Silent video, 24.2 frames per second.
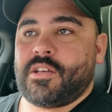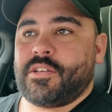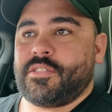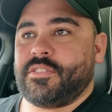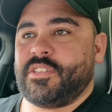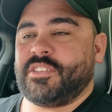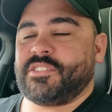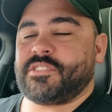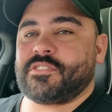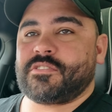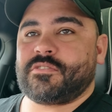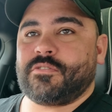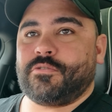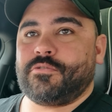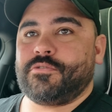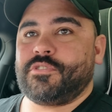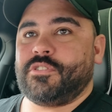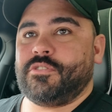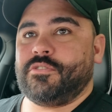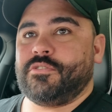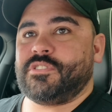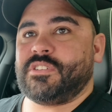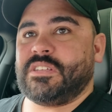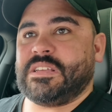This is all
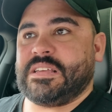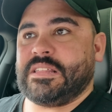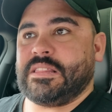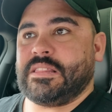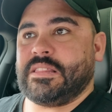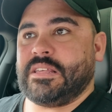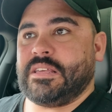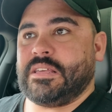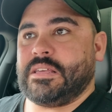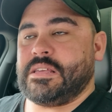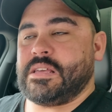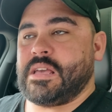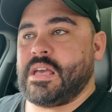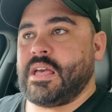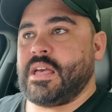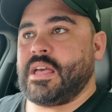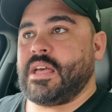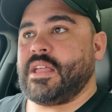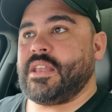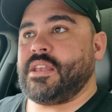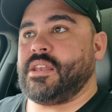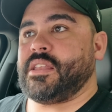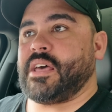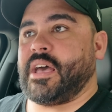using the
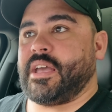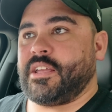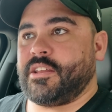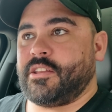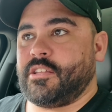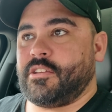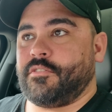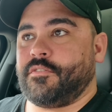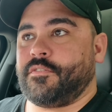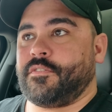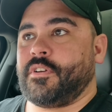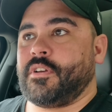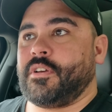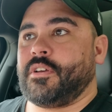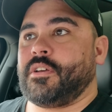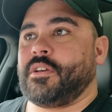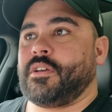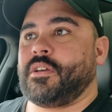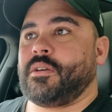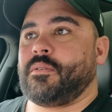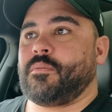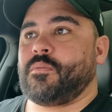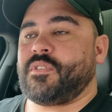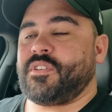native
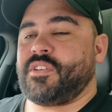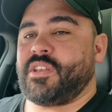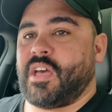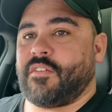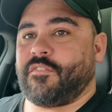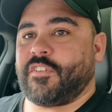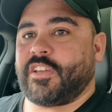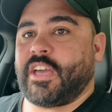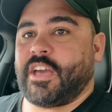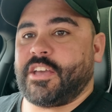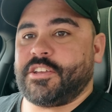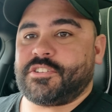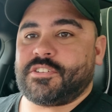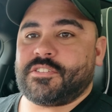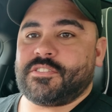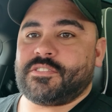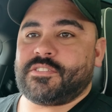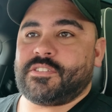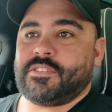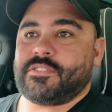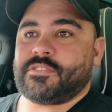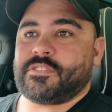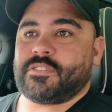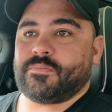navigation
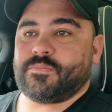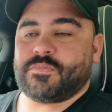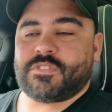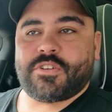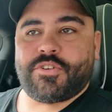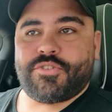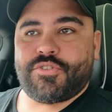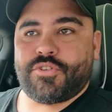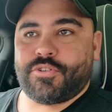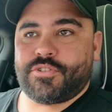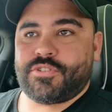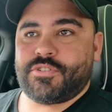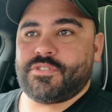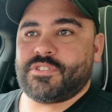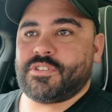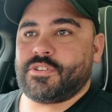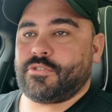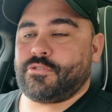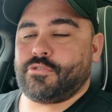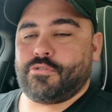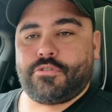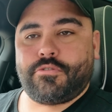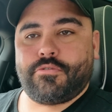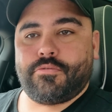system. So not using
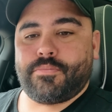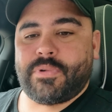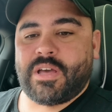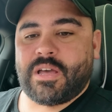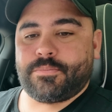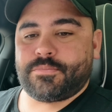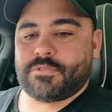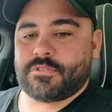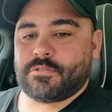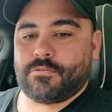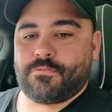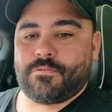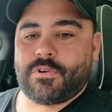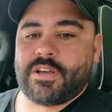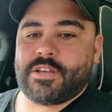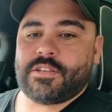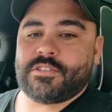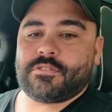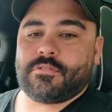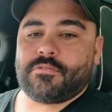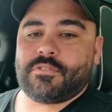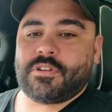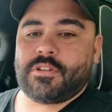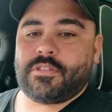Google Maps or
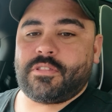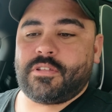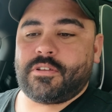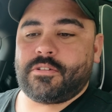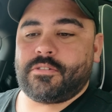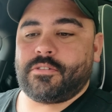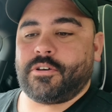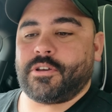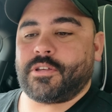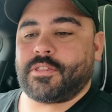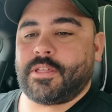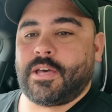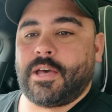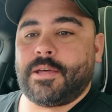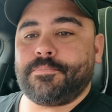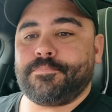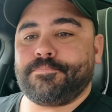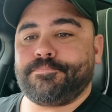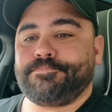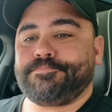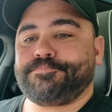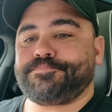Waze or anything like that.